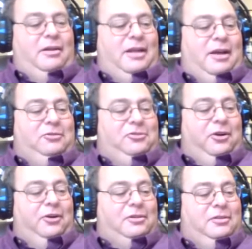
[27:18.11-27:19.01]
is
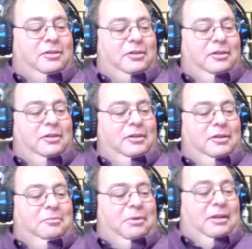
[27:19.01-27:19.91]
they
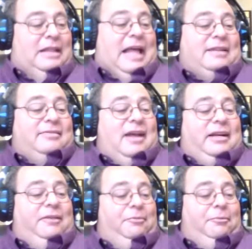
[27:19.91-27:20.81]
send you
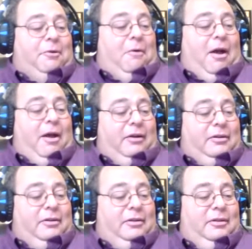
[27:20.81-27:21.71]
one by one into a
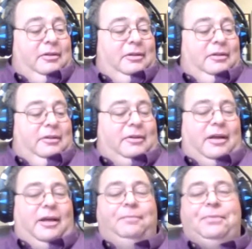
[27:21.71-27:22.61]
room
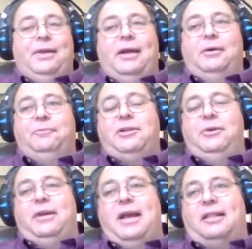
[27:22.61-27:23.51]
where a
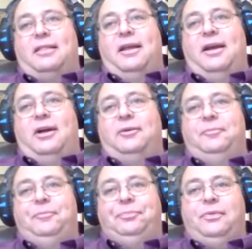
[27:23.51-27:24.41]
lawyer who's
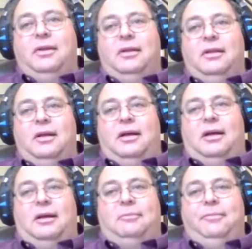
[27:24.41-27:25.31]
volunteered his time
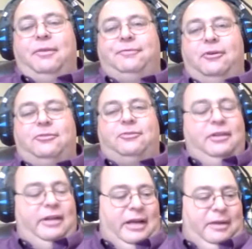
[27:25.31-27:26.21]
will try
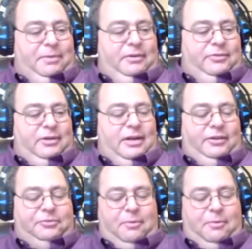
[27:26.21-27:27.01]
to mediate